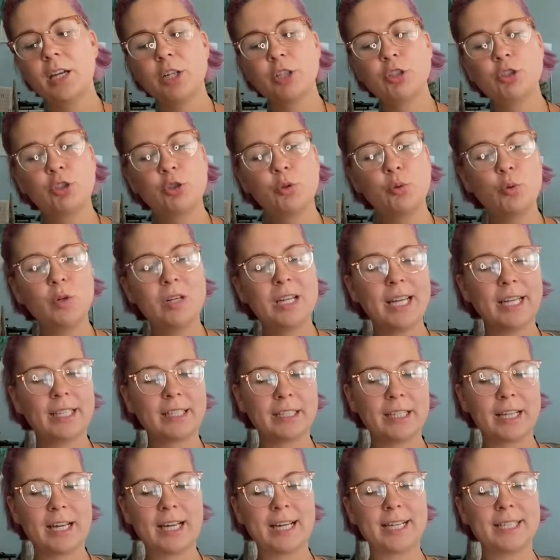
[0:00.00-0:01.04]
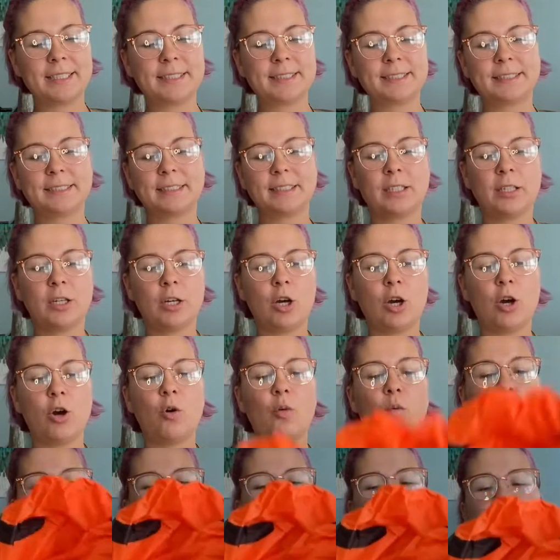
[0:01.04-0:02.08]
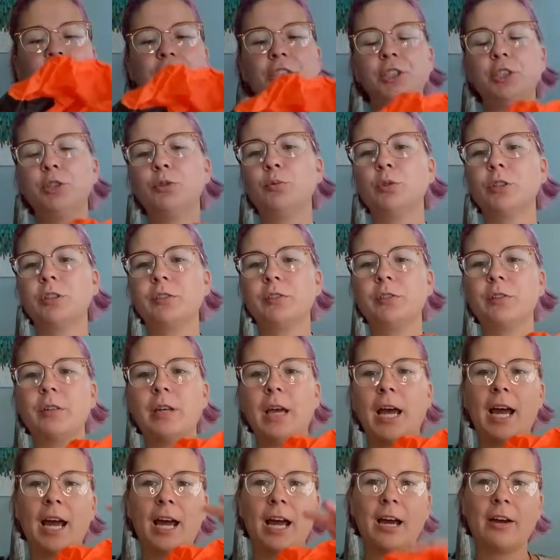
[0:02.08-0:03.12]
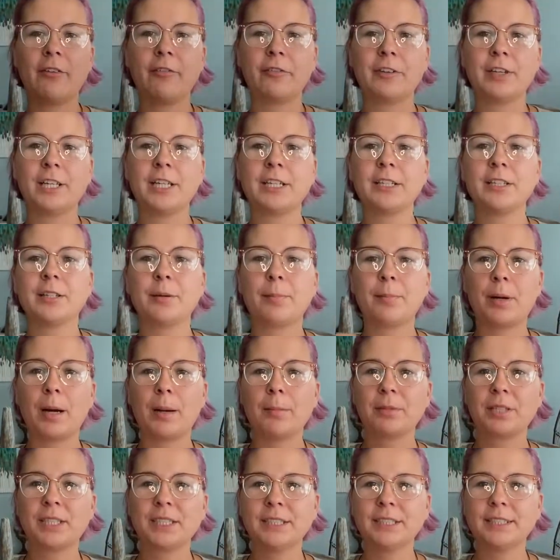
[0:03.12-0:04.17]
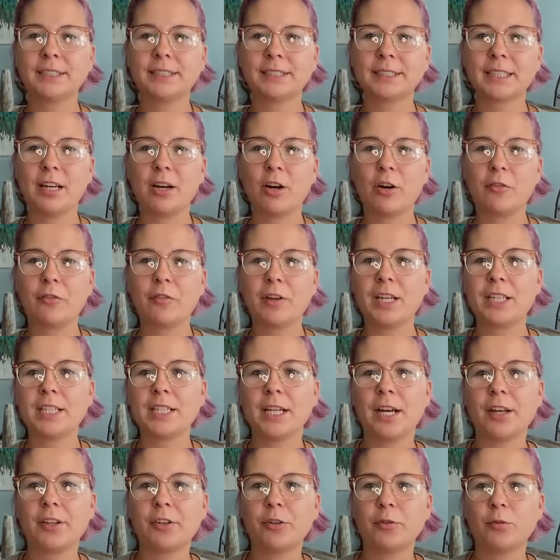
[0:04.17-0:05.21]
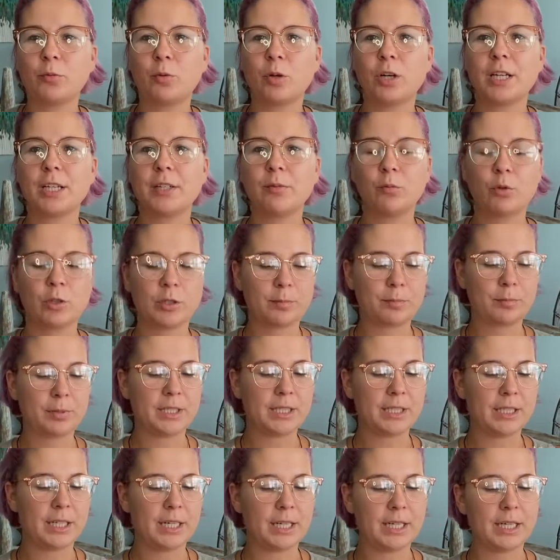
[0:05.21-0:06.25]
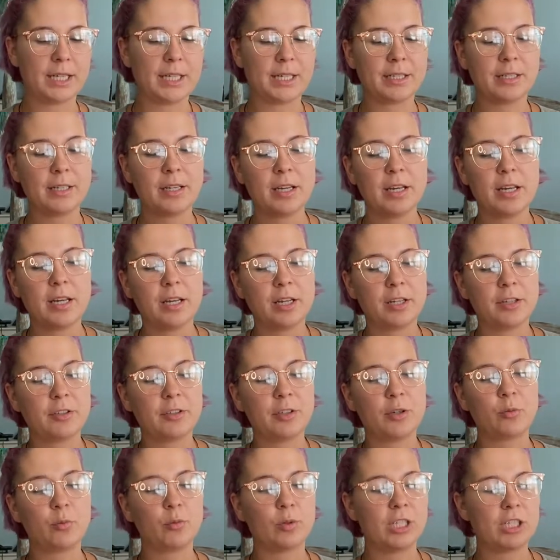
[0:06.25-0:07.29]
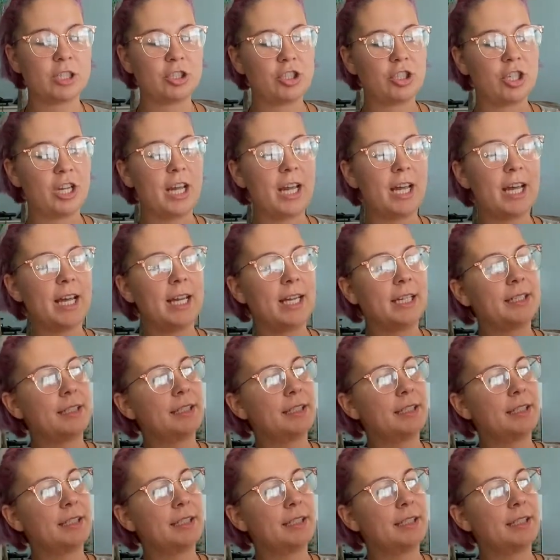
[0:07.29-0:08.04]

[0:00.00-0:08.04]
two LED lights. One you would have in the pumpkin itself and the other one would be in the witch head.